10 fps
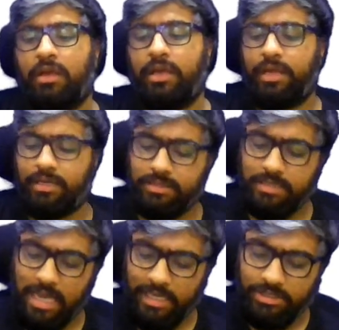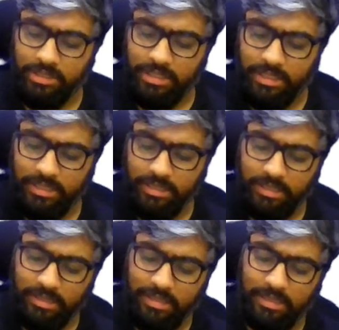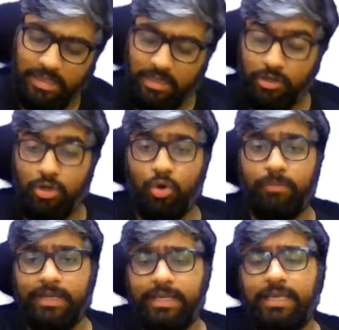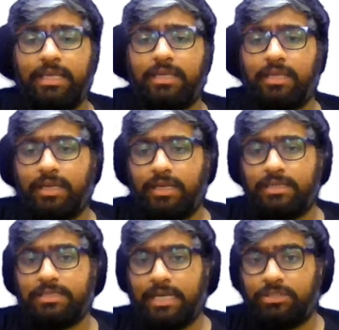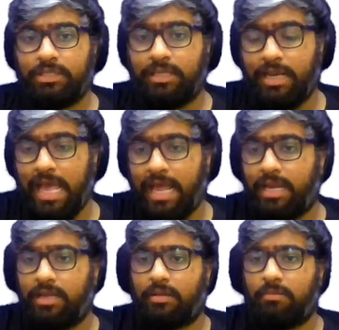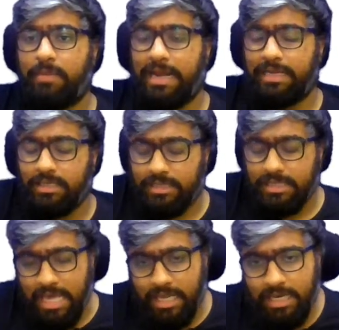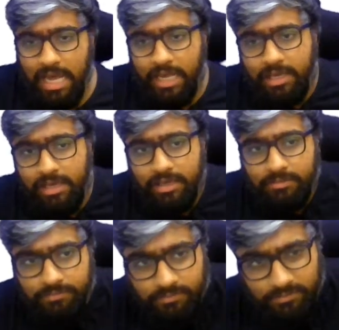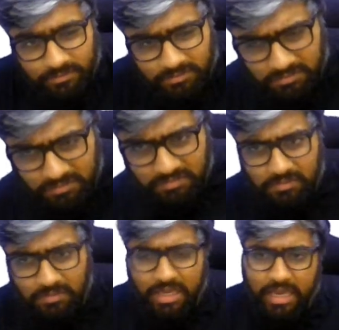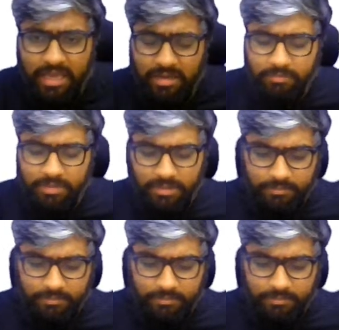It is actually globally, it is actually ranked better than IIM A and B.